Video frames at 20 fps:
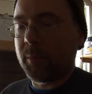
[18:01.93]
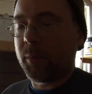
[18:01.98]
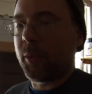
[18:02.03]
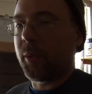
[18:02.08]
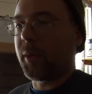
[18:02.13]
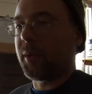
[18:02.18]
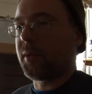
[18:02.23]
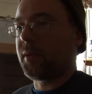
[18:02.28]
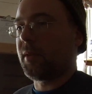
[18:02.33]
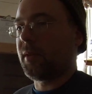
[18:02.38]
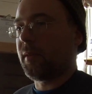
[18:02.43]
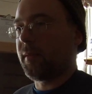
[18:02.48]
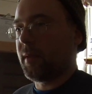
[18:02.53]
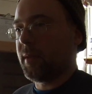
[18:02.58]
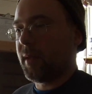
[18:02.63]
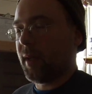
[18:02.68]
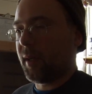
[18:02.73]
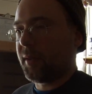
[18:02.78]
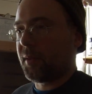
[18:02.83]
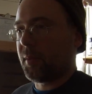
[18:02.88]
portion of the
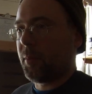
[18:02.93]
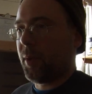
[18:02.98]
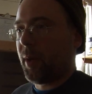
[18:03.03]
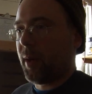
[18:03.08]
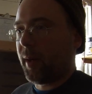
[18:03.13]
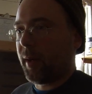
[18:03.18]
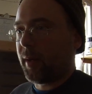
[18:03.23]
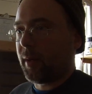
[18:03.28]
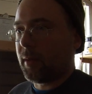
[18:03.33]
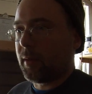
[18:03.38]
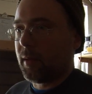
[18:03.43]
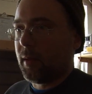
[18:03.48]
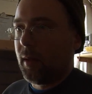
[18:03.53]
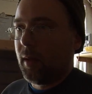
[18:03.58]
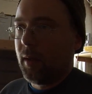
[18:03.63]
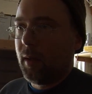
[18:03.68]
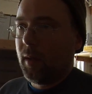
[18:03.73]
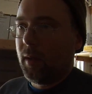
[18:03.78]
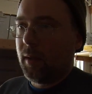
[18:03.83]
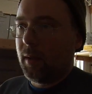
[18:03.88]
dust pile
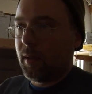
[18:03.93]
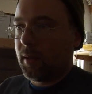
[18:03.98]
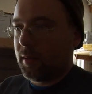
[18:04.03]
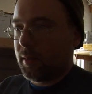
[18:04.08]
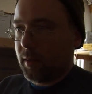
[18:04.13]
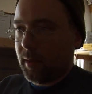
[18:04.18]
and